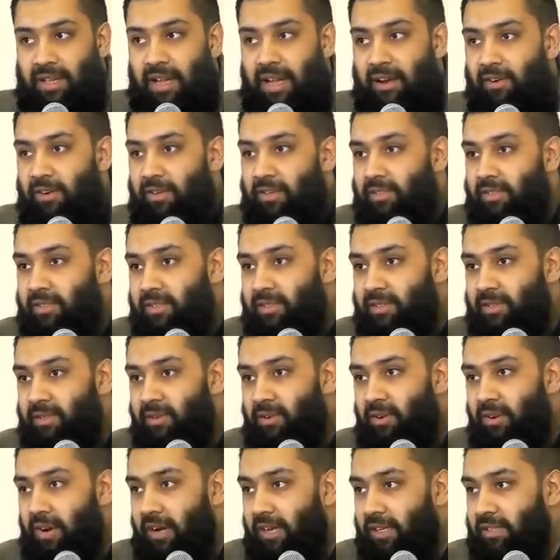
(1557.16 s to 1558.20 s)
Carrots,
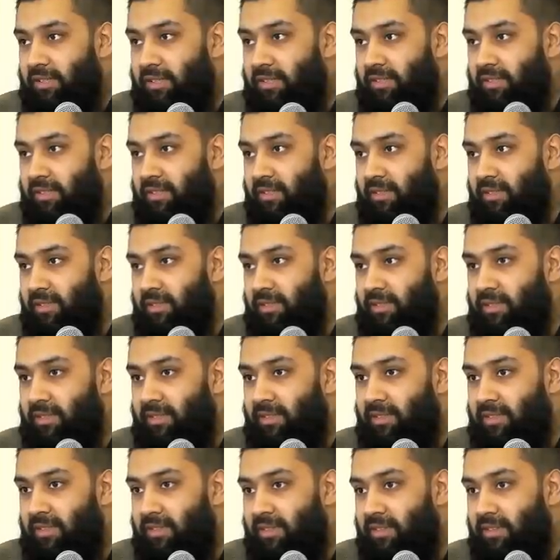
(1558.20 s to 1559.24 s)
grass,
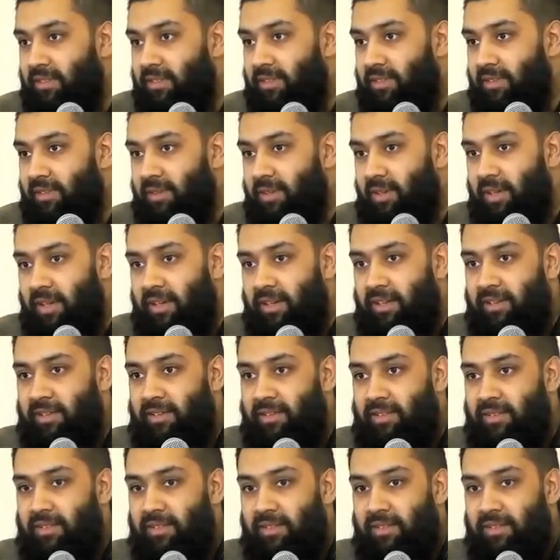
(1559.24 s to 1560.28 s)

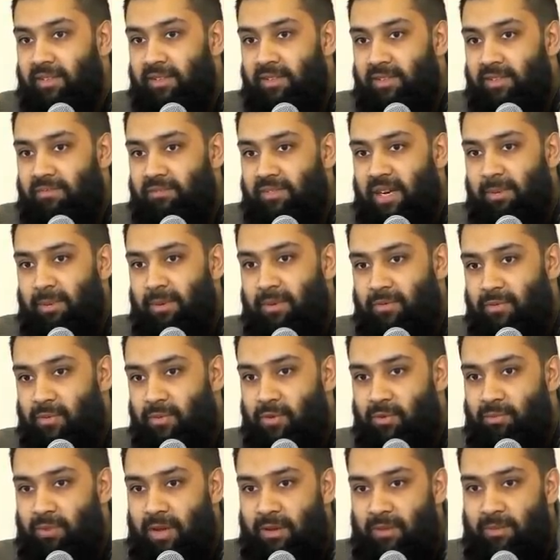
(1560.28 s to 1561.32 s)
okay? Rabbit
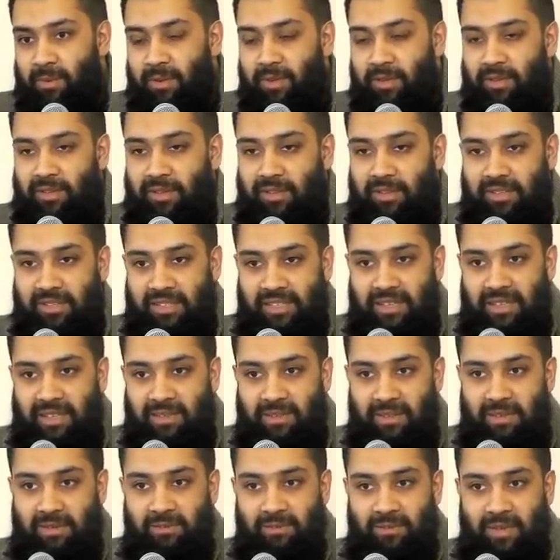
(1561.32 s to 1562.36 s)
food, maybe,
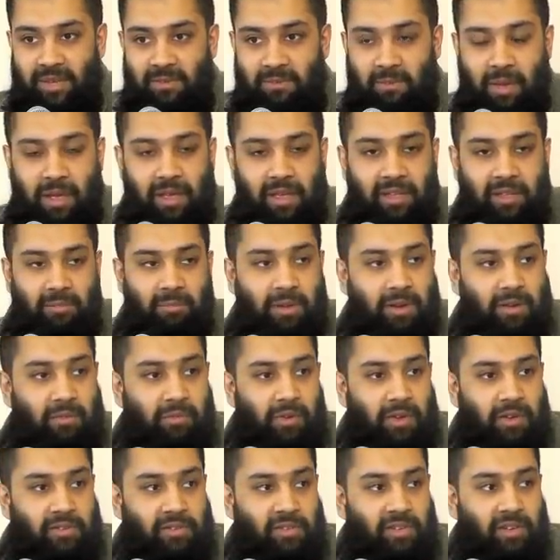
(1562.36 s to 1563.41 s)
they make and
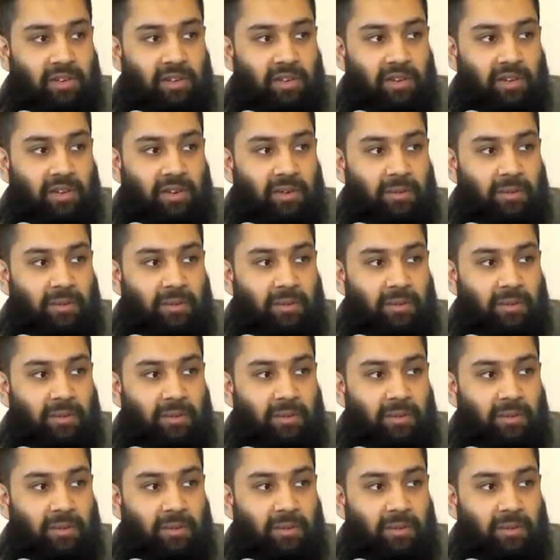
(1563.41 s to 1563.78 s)
manufacture.